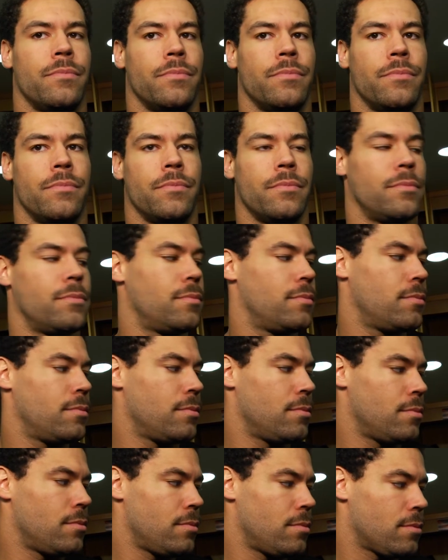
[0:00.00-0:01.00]
Does that
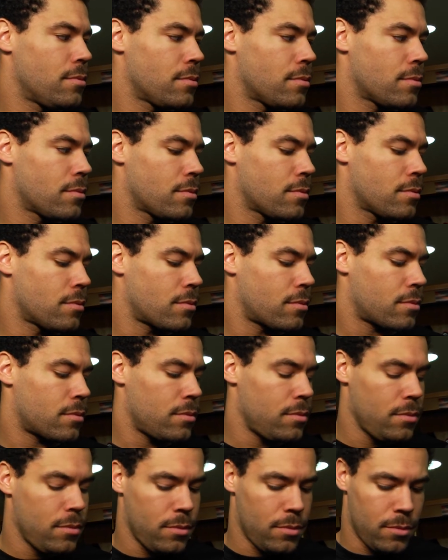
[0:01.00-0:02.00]
go? I, I,
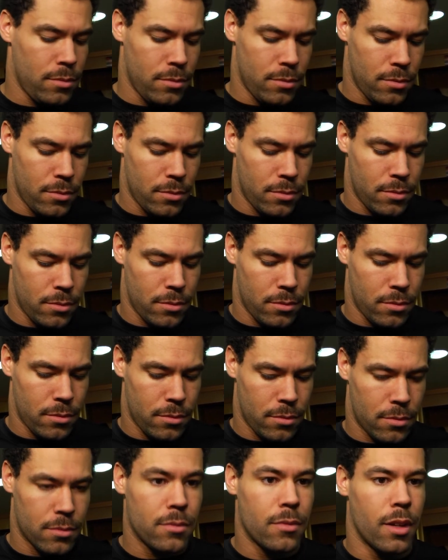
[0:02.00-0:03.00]
I mean, I guess that plays
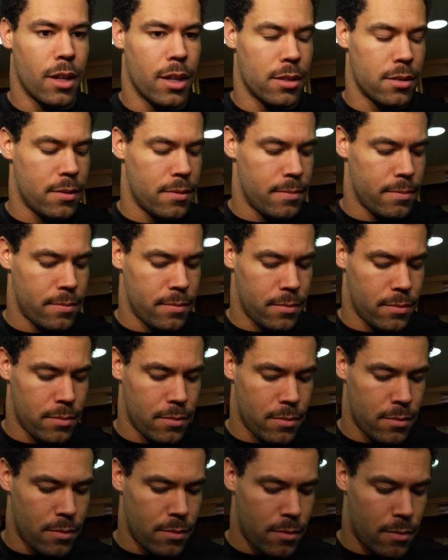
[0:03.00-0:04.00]
well in the locker. room. I
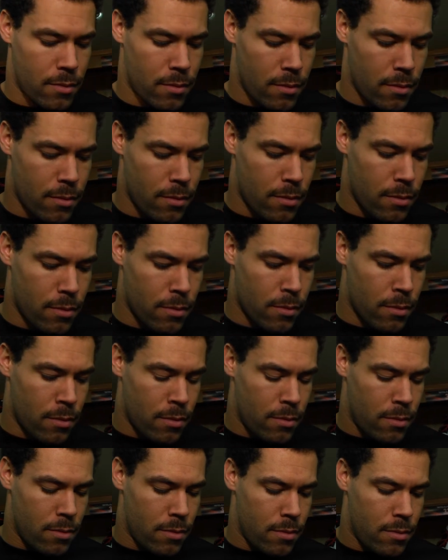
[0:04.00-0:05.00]
mean, I guess that plays well in
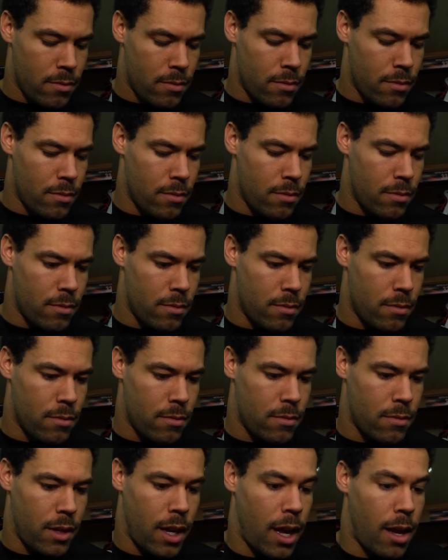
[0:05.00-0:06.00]
the locker room.
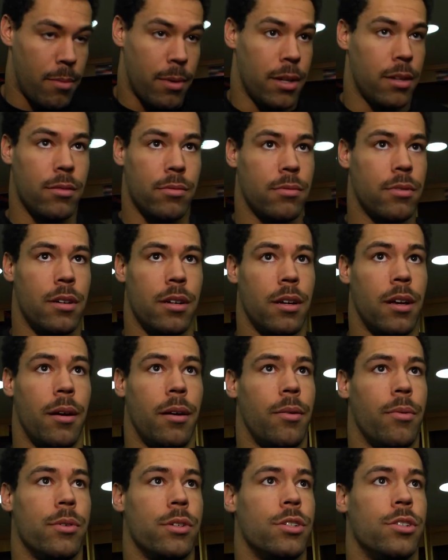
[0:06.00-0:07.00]
Yeah, I mean,
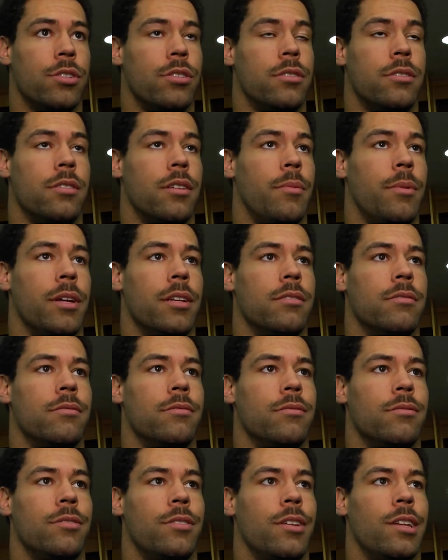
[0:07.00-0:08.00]
uh, we're just. I mean,
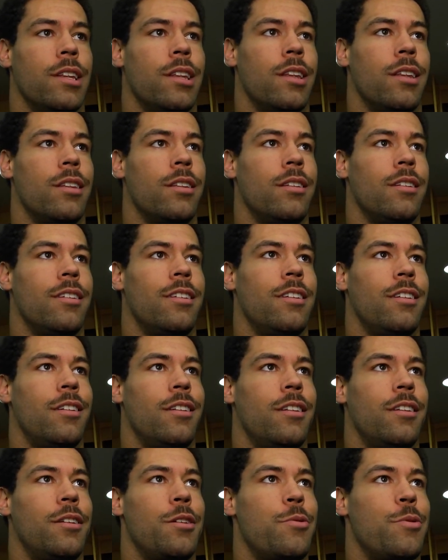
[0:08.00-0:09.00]

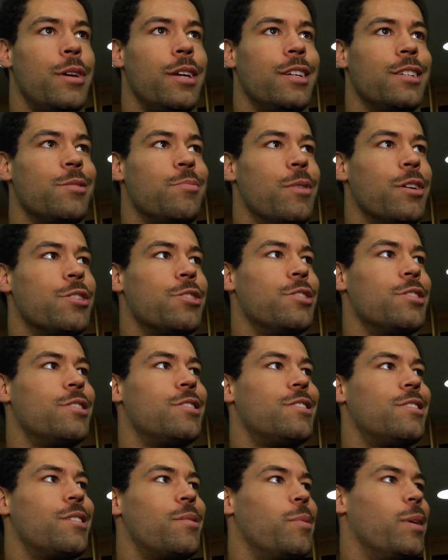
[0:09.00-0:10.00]
I mean, as much
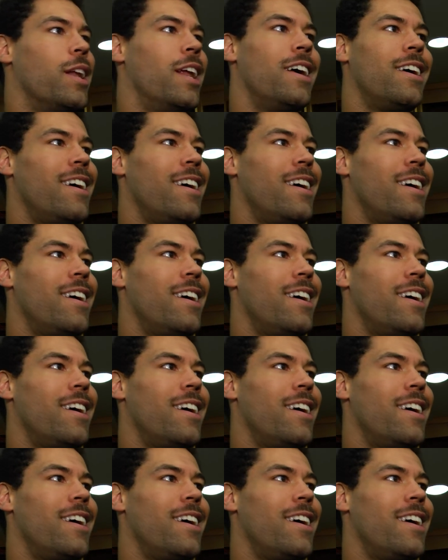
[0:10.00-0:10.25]
as I mean,